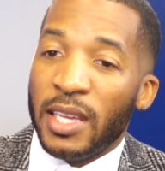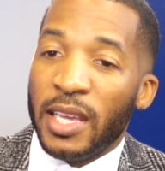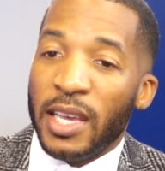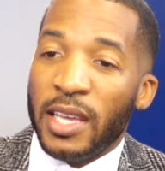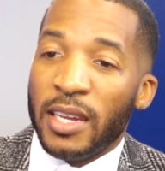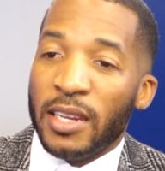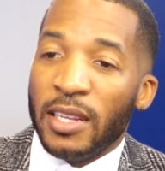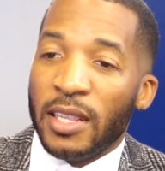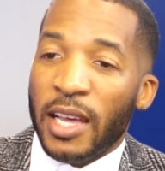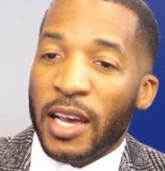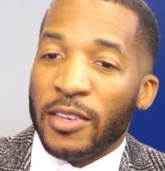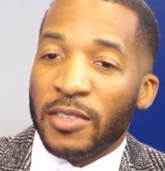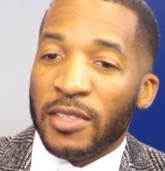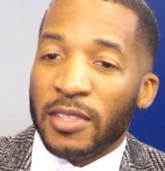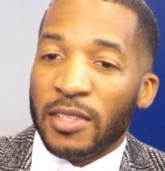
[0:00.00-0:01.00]
and it
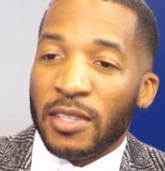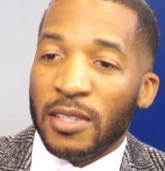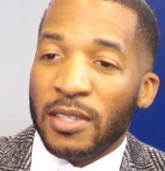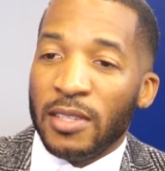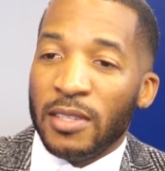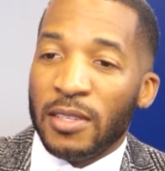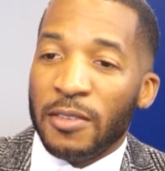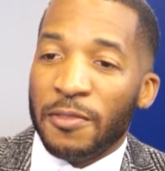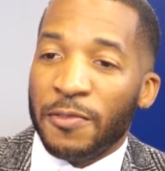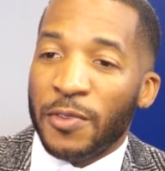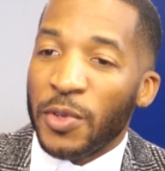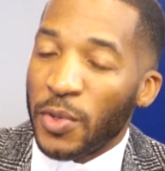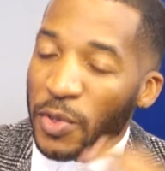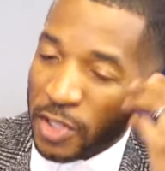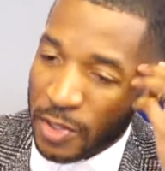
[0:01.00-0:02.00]
allows us to
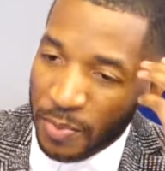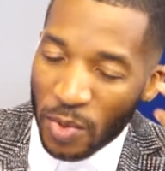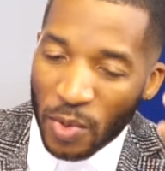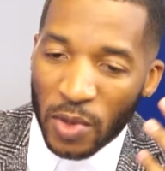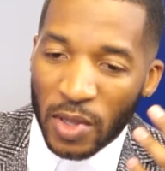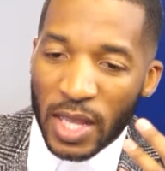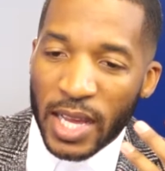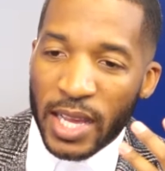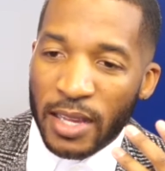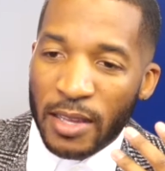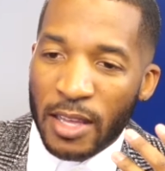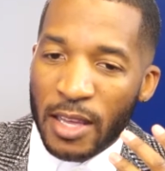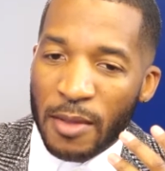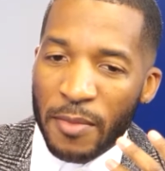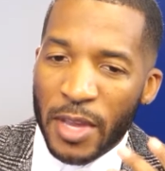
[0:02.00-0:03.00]
further explore, like,
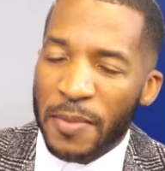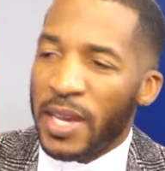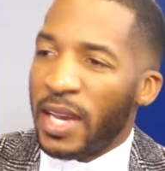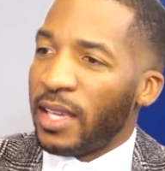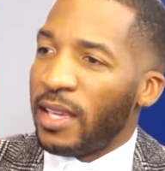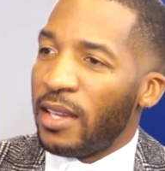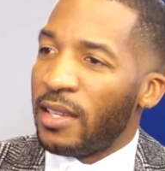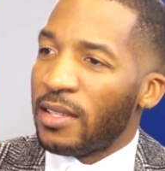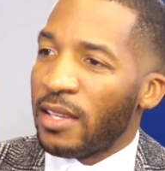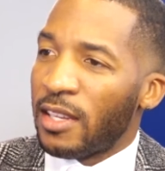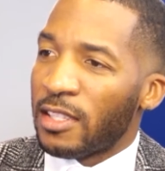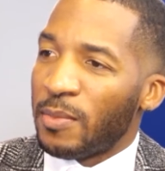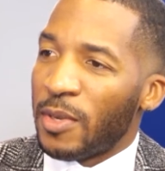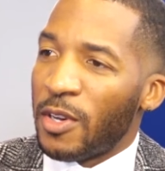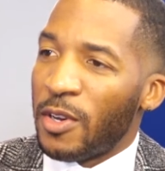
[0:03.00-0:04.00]
maybe I can talk
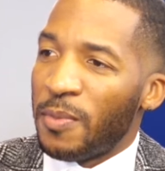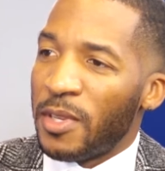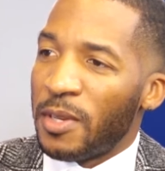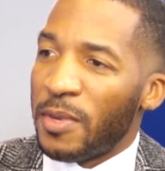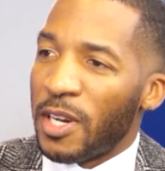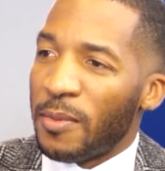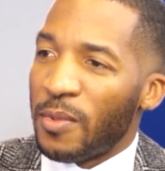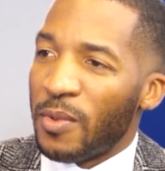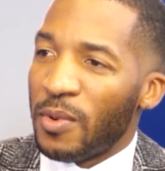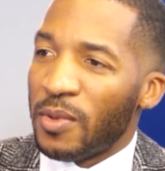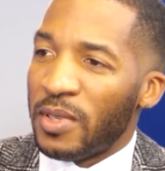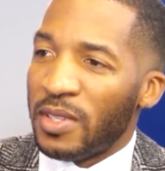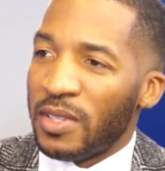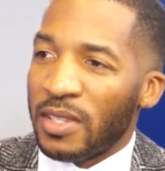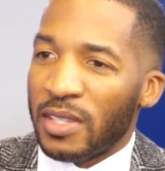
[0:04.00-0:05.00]
to my homie about more
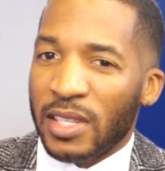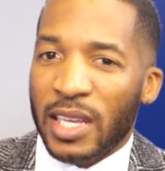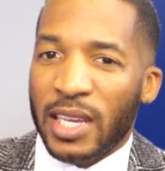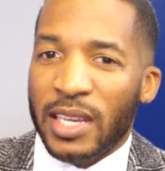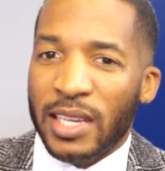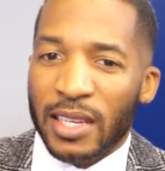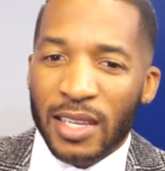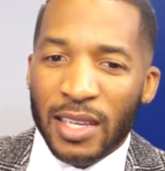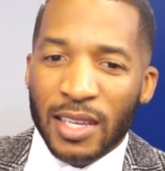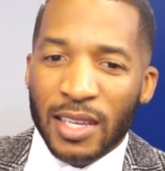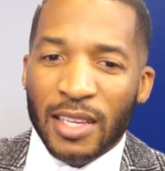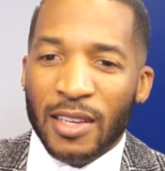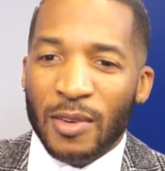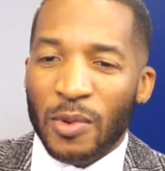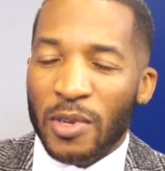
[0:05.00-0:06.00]
than just, like,
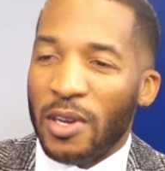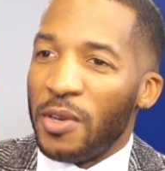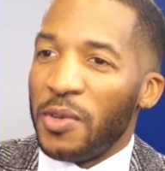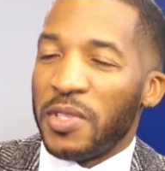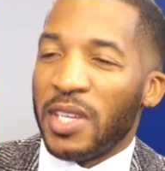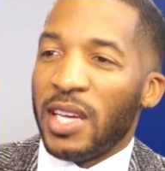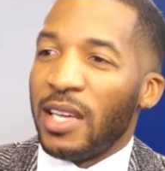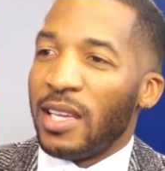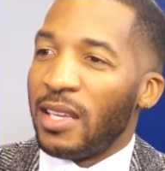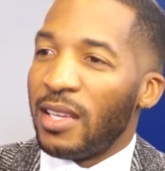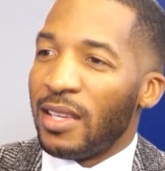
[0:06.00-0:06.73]
where the hoes at?